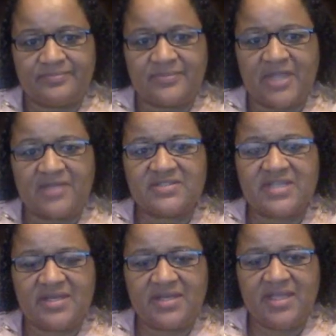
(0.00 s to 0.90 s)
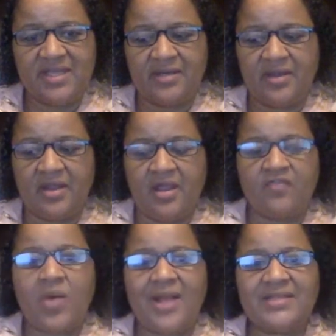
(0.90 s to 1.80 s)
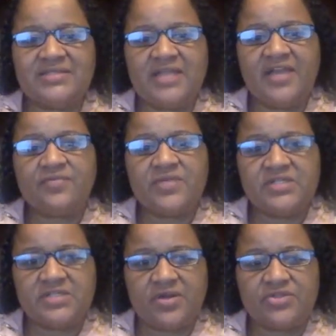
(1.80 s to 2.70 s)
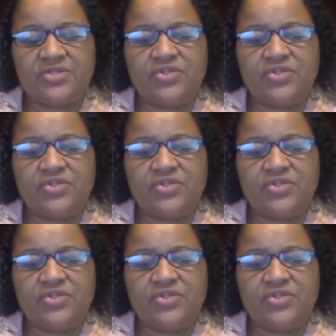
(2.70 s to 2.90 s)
I'll say that again. For qualitative research,